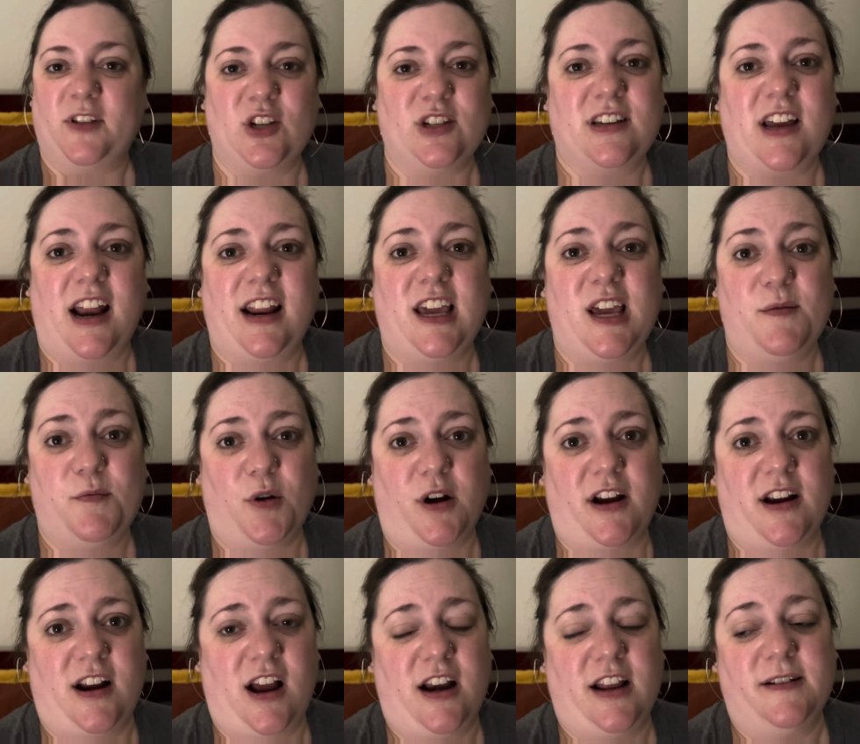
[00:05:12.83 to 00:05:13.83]
gotta keep
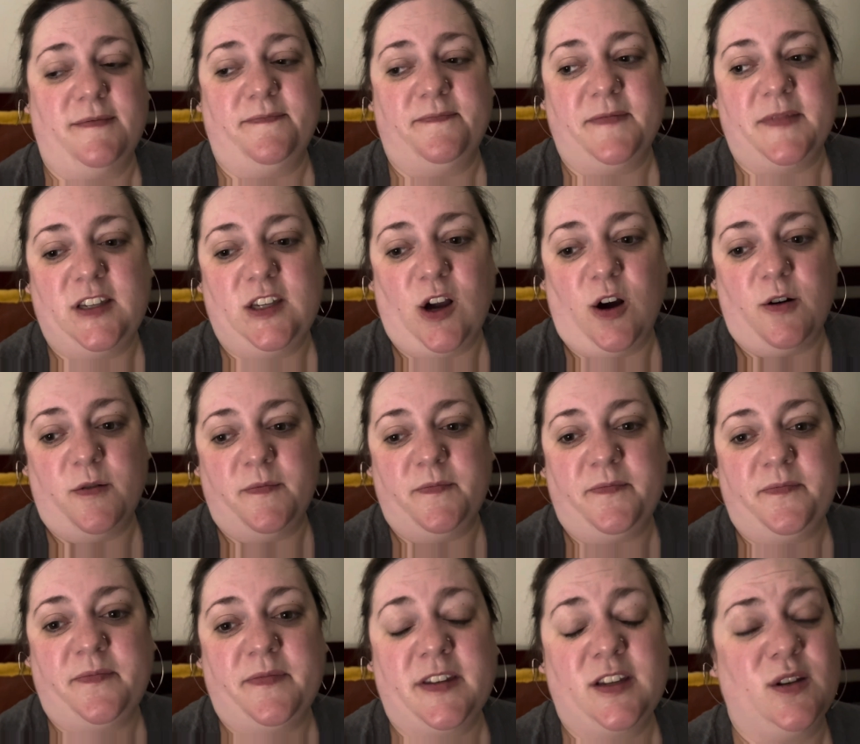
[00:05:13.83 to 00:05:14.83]
working on it. So
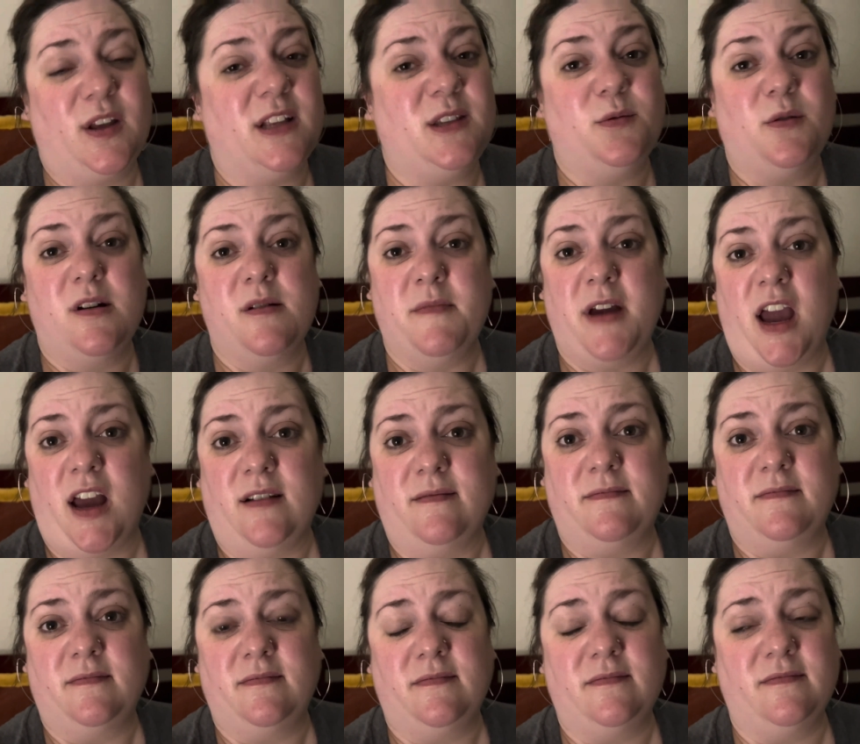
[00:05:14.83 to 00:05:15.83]
that's where I'm at.
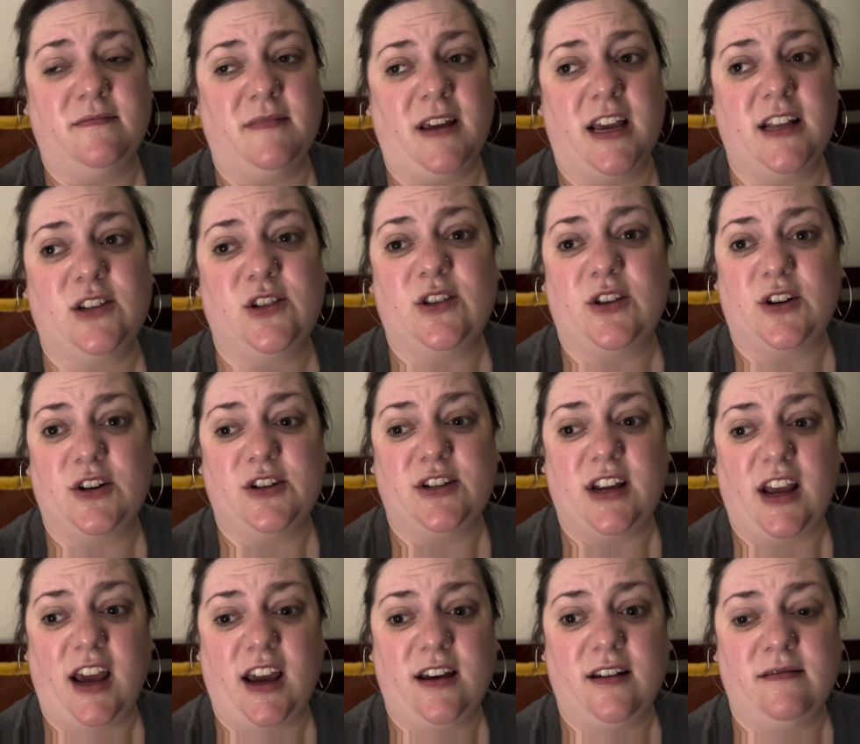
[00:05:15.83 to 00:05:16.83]
It's
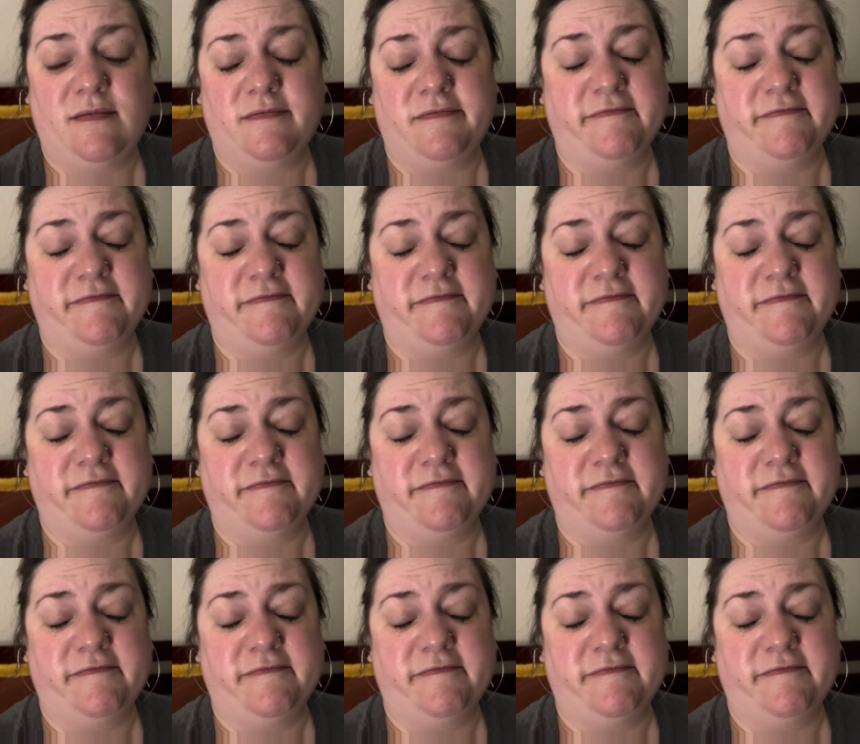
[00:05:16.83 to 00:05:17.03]
Thursday.